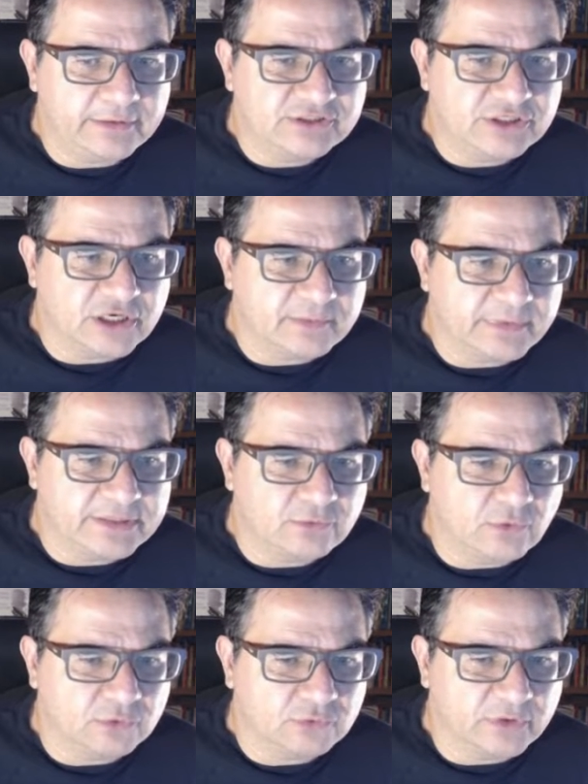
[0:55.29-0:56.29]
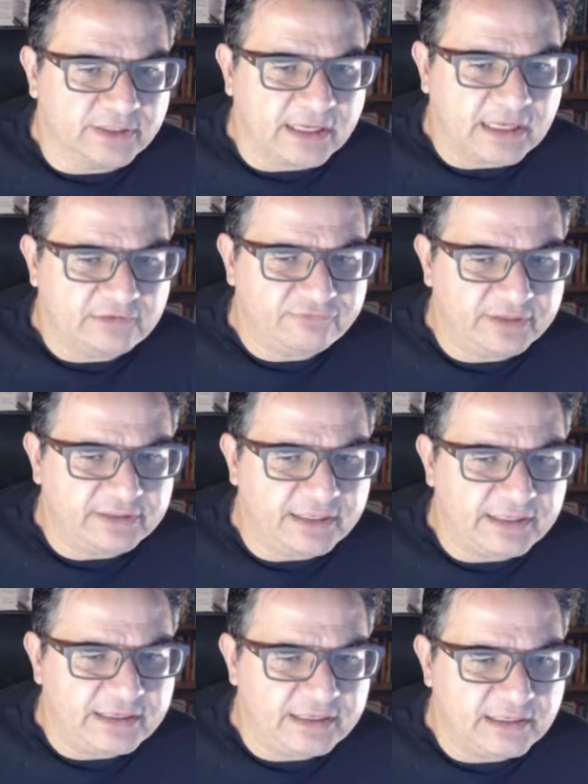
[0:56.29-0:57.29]
Germany won 2.5 and
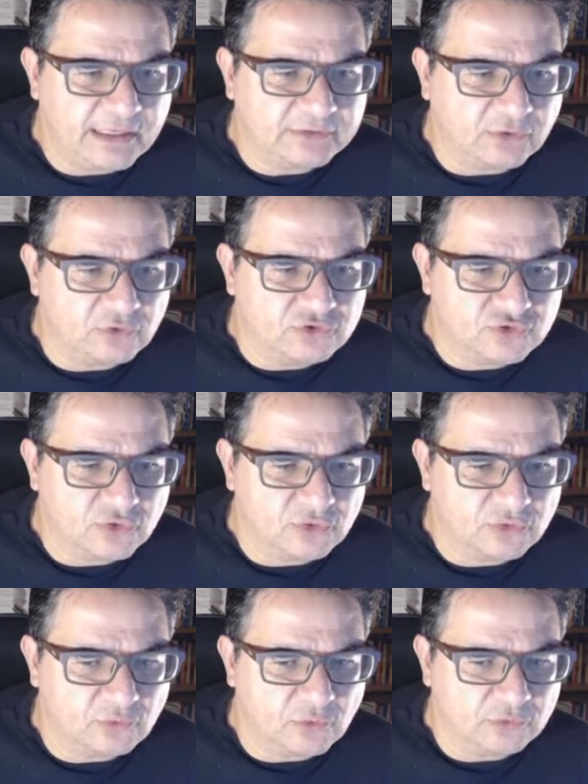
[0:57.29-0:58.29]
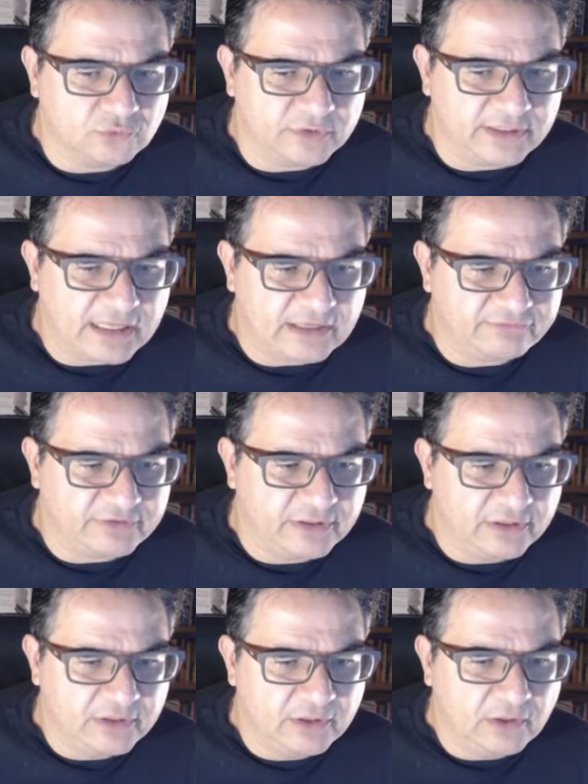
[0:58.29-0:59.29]
England also won 2.5, and
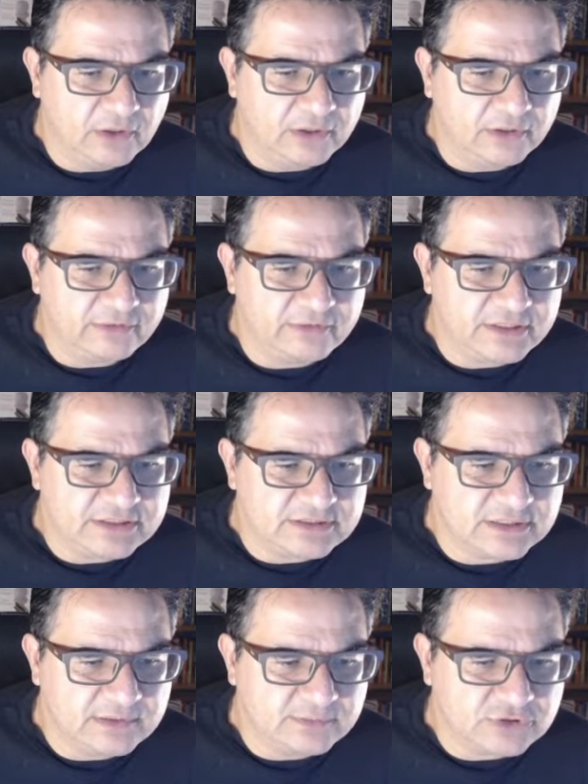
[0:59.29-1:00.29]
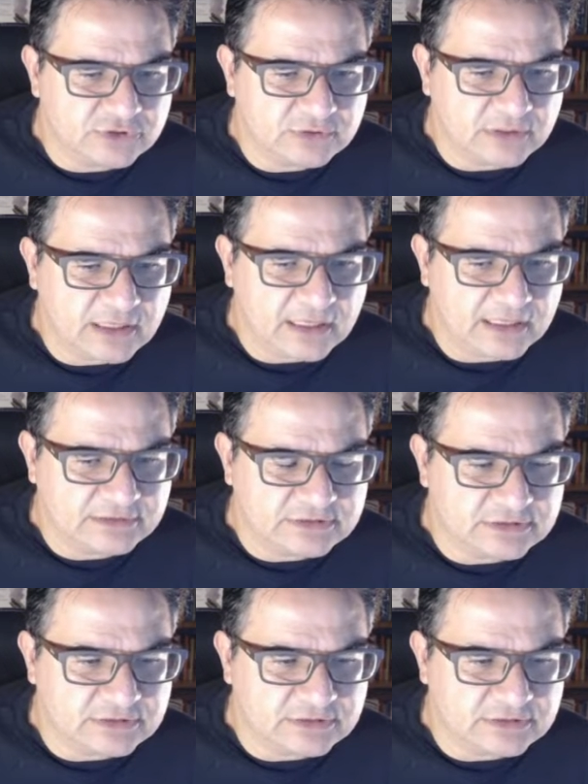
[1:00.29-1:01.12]
these teams are